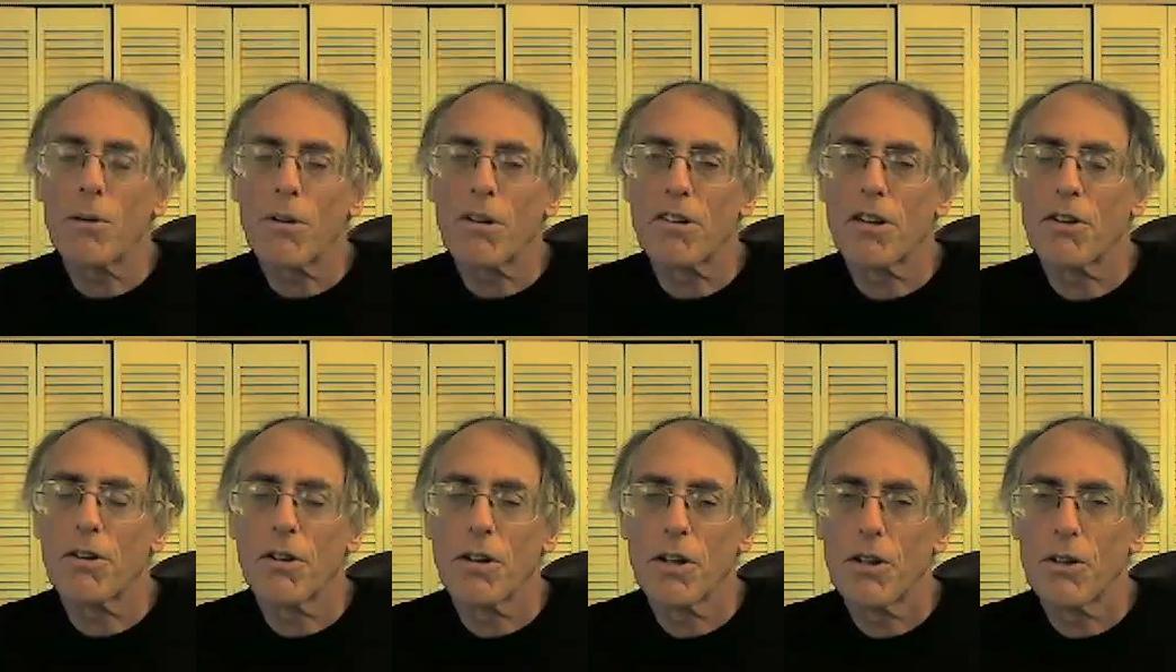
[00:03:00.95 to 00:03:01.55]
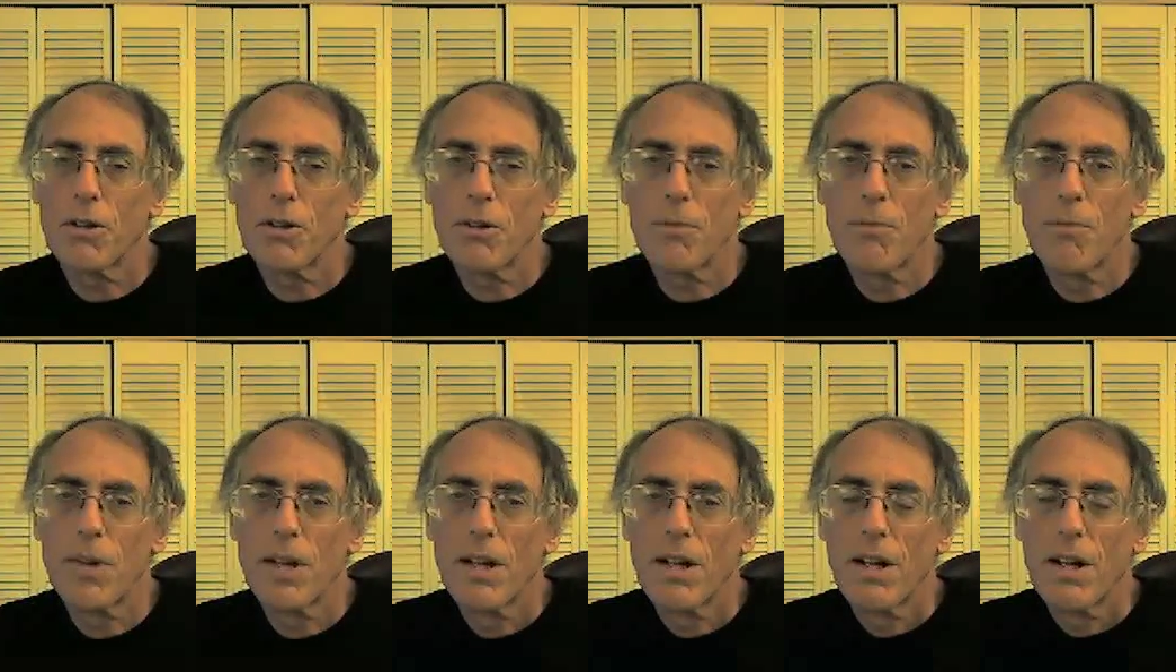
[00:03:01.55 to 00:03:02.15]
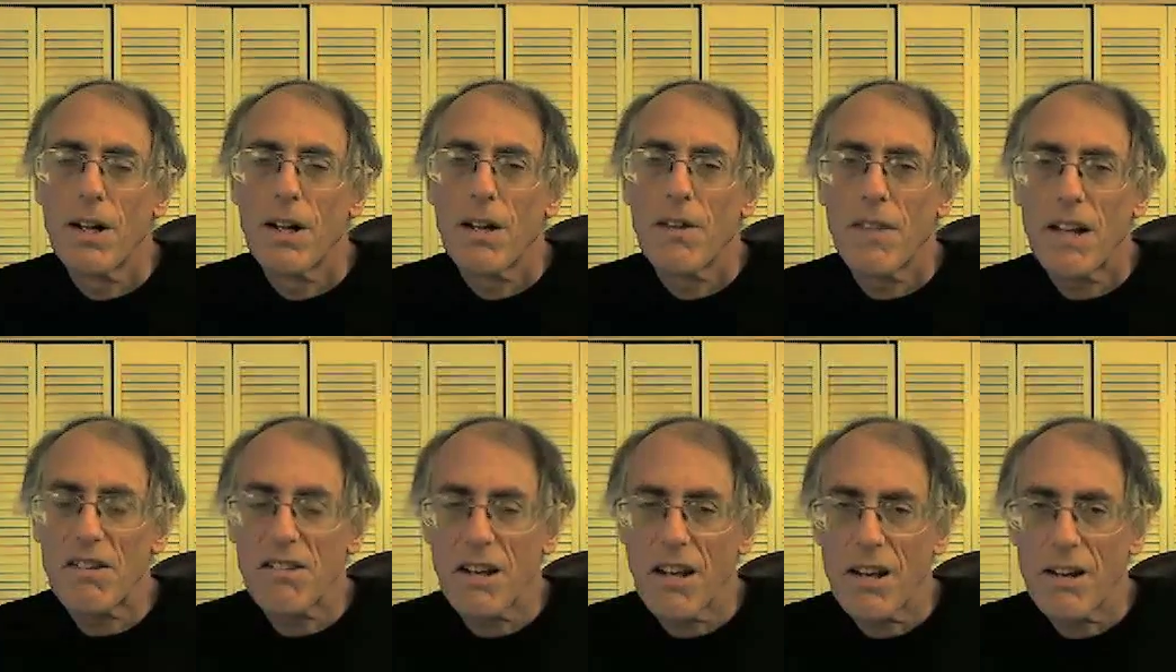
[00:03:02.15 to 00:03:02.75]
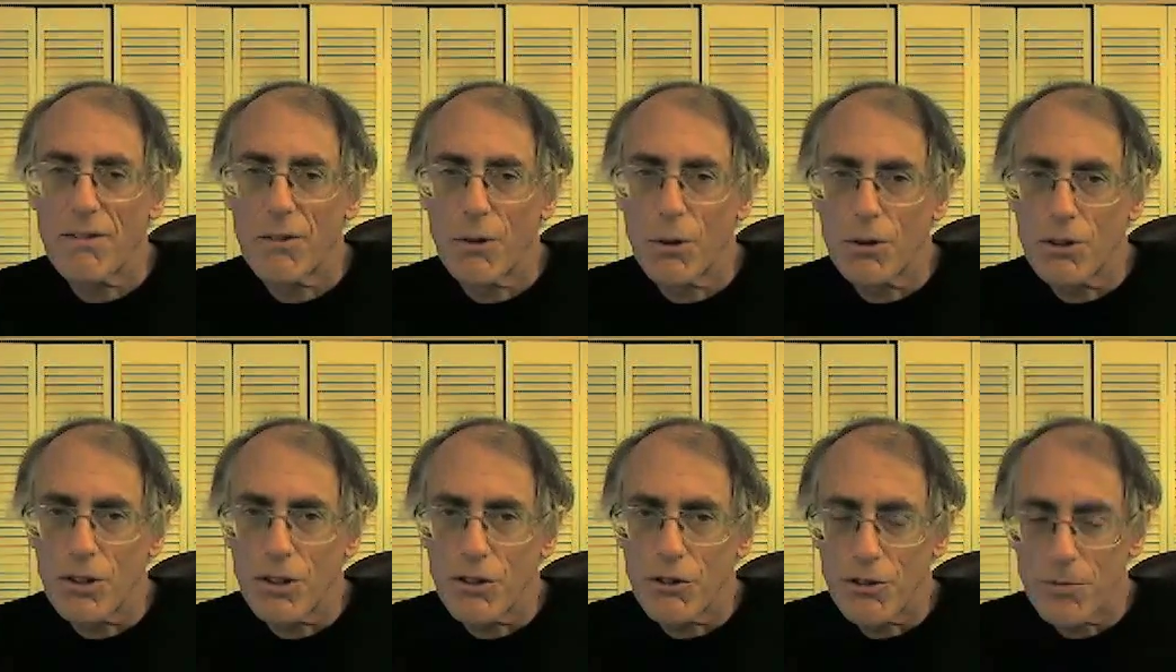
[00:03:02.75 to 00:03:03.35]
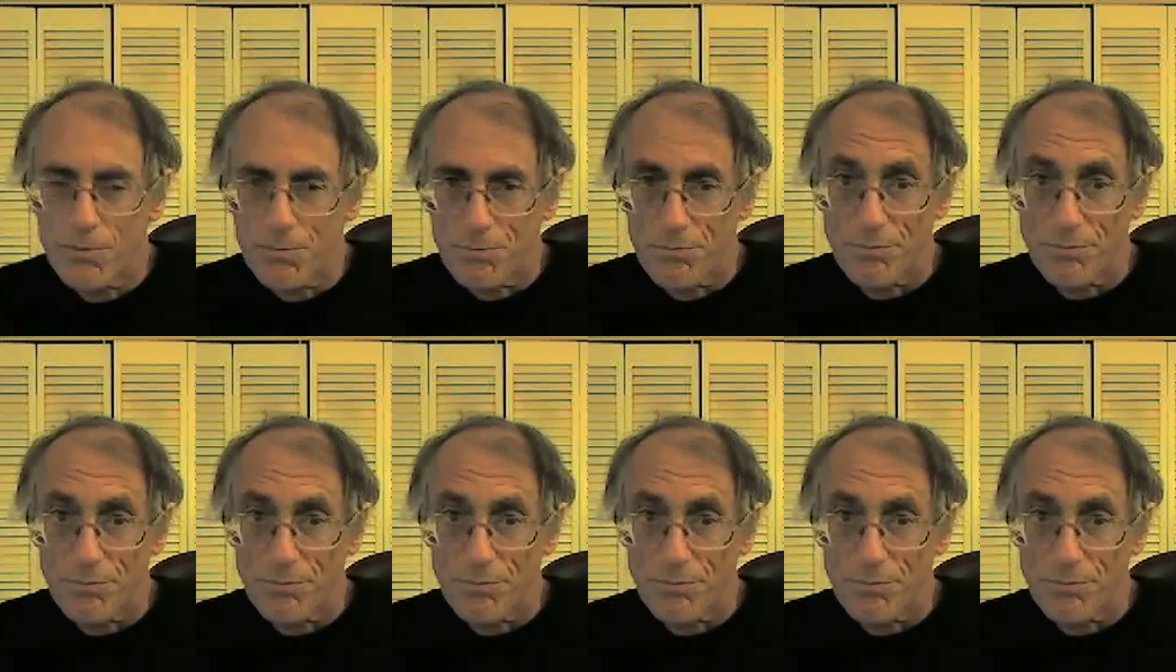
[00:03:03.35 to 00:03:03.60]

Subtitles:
was under load. That's a lot of voltage.